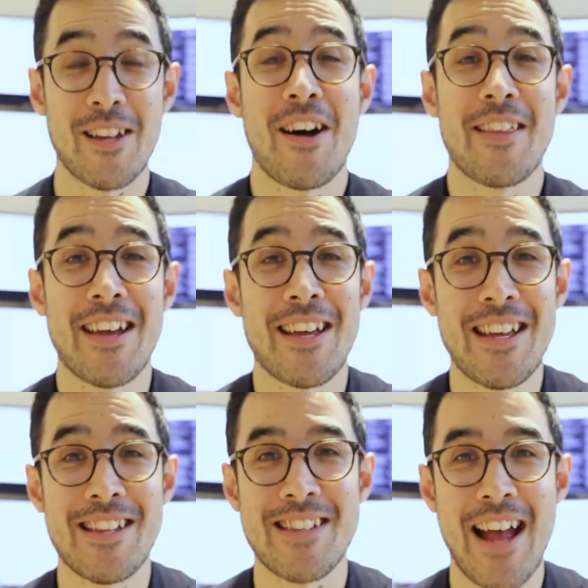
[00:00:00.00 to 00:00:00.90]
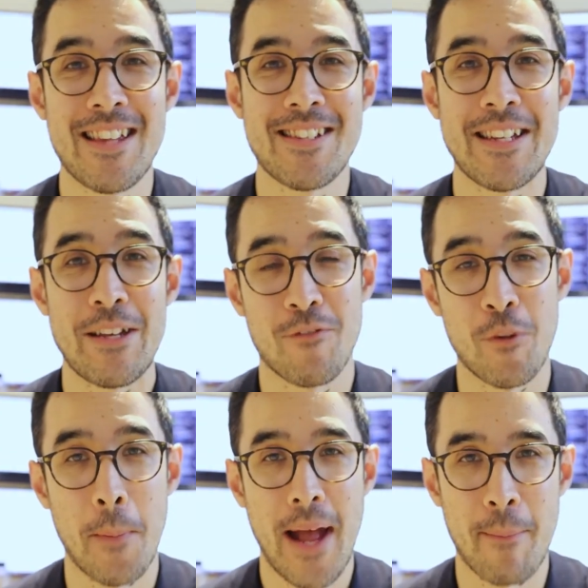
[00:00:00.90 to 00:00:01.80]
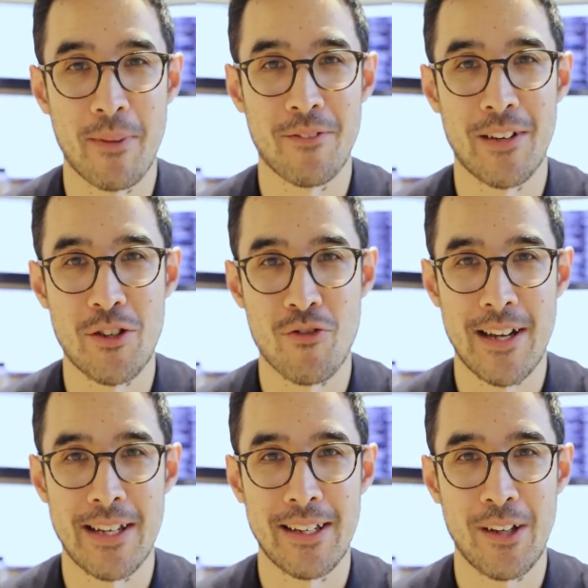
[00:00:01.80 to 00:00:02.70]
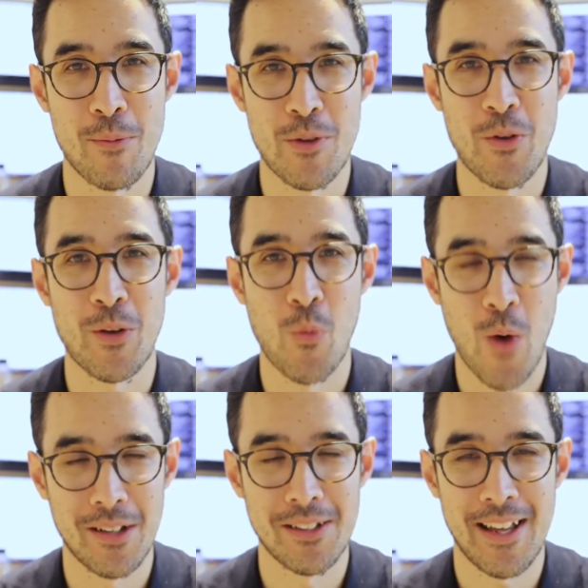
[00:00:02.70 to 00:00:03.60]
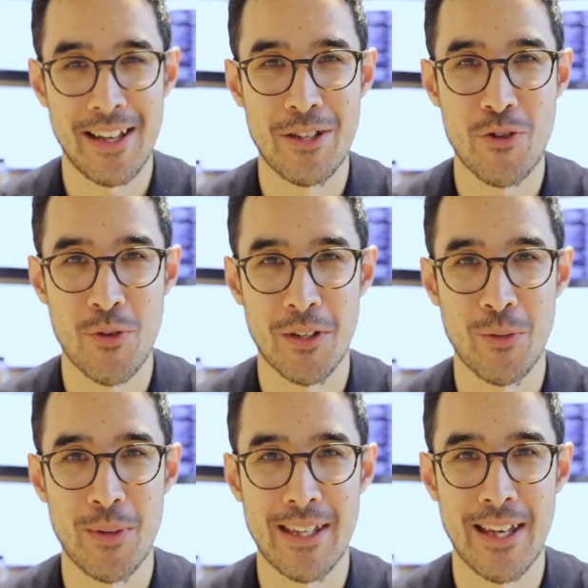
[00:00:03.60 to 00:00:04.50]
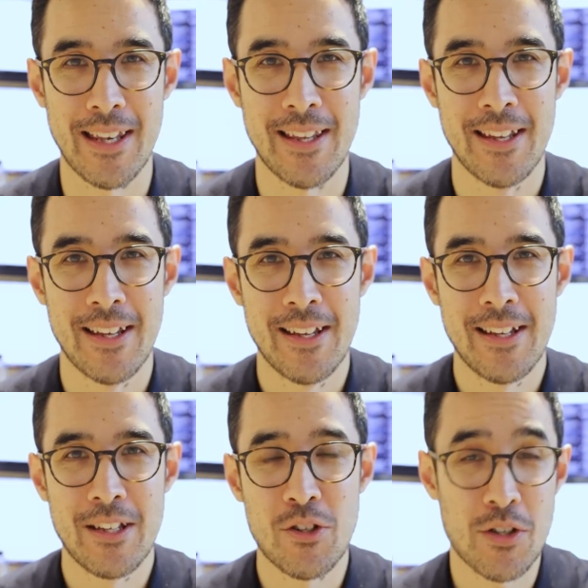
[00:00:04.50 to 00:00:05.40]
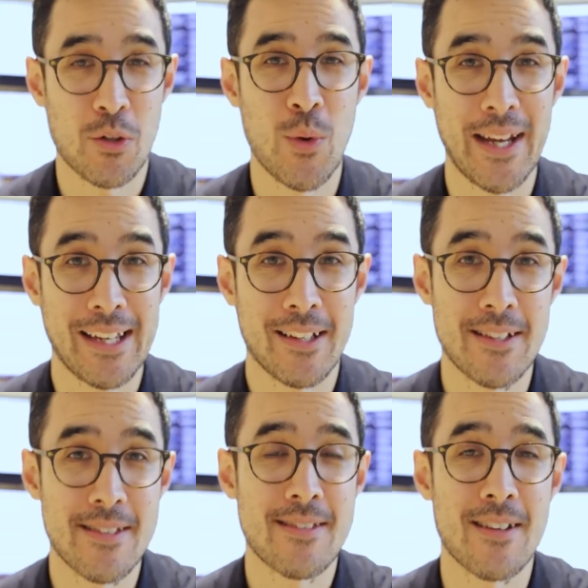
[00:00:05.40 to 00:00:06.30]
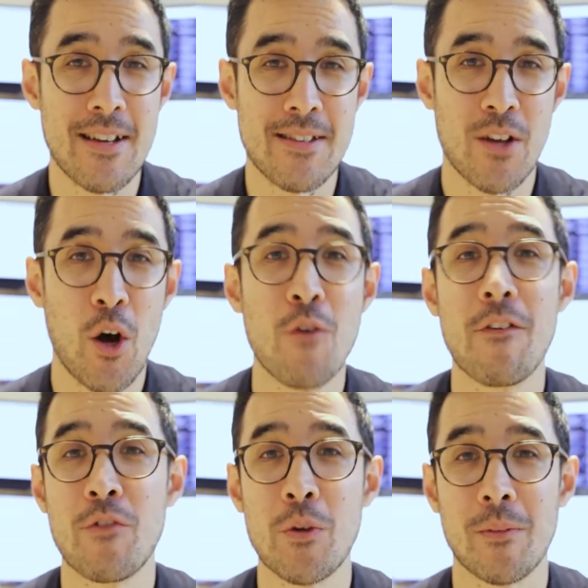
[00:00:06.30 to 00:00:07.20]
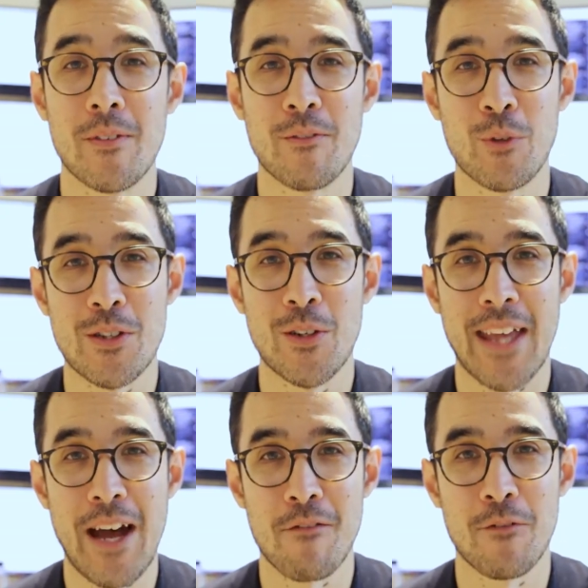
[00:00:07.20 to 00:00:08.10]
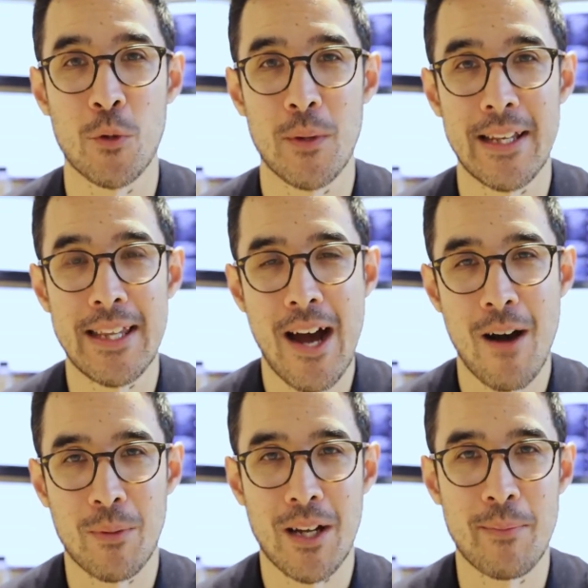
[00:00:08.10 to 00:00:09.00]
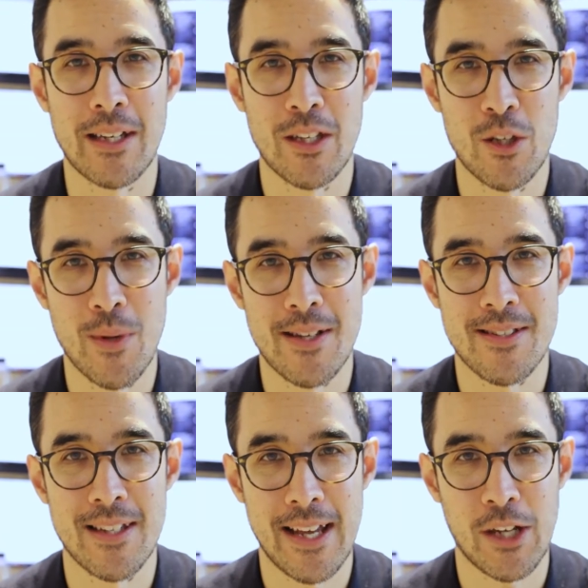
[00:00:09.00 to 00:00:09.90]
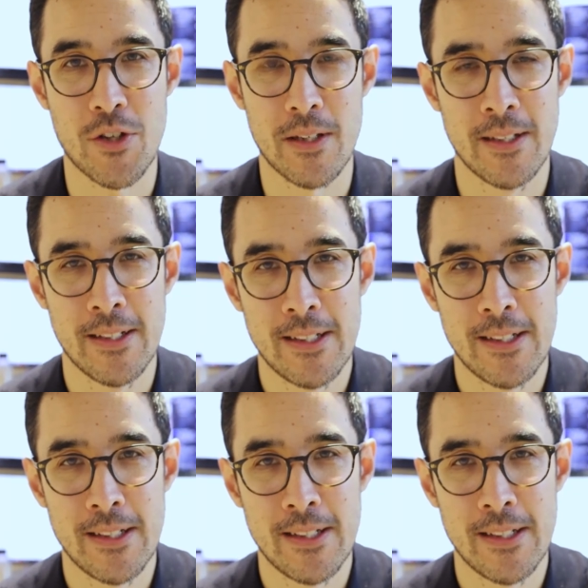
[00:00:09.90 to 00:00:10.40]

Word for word: Hi there, it's Anthony from Amplify Trading. Hope you're doing well and enjoying your weekend. Just a quick, concise overview of what to look out for in the upcoming U S election.